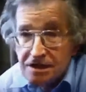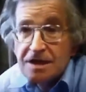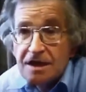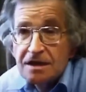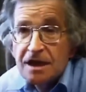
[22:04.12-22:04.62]
and they
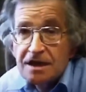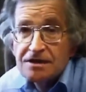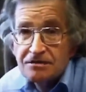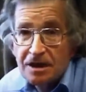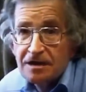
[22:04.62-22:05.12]
just needed
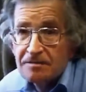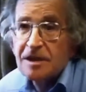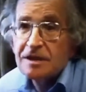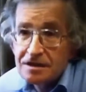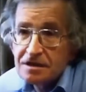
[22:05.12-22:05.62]
guys to run the
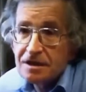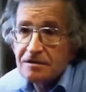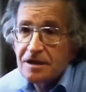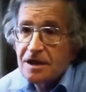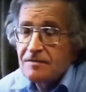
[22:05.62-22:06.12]
place,
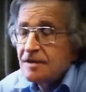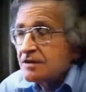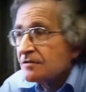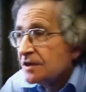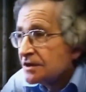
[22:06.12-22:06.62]
and they were the
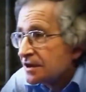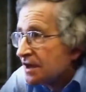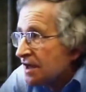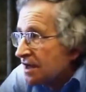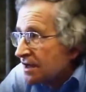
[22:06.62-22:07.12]
obvious ones.
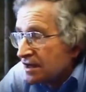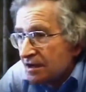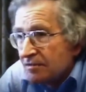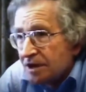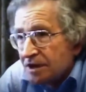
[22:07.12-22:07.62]

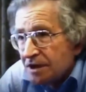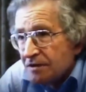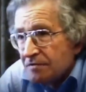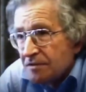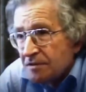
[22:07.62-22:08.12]
But
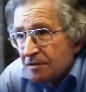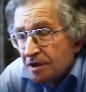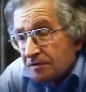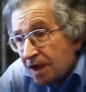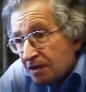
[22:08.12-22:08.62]
the
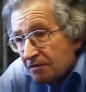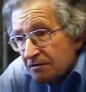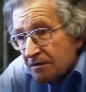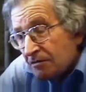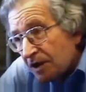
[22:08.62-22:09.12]

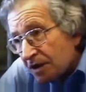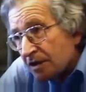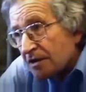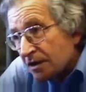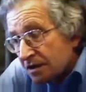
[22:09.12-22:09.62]
main, the
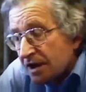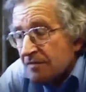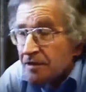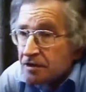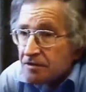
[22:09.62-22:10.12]
one that turned
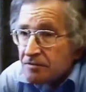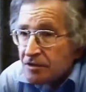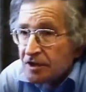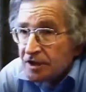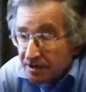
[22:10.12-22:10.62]
out most
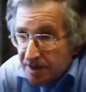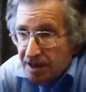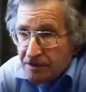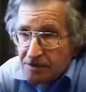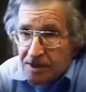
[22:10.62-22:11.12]
important in
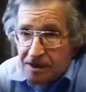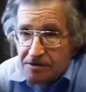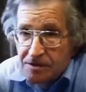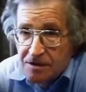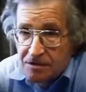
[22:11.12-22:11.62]
many
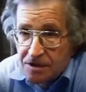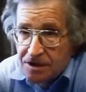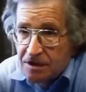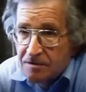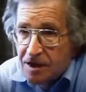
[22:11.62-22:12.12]
respects was the
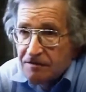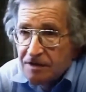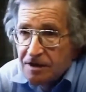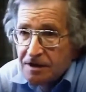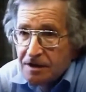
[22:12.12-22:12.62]
Corsican
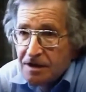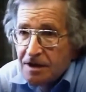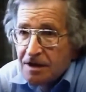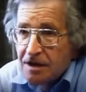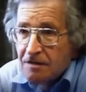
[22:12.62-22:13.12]
Mafia,
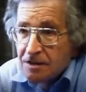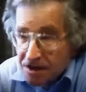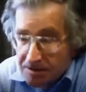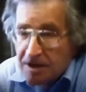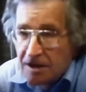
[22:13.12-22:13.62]

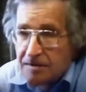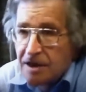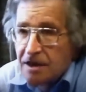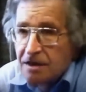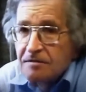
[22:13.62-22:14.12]
which had been
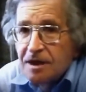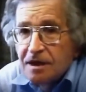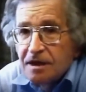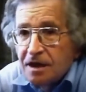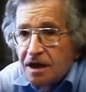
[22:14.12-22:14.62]
eliminated
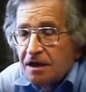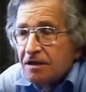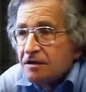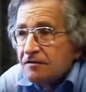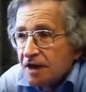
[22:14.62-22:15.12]
by the
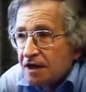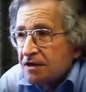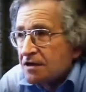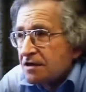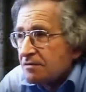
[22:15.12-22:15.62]
Italian
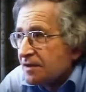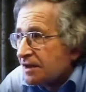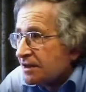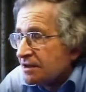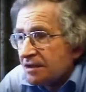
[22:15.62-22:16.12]
fascists.
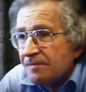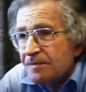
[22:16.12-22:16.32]
But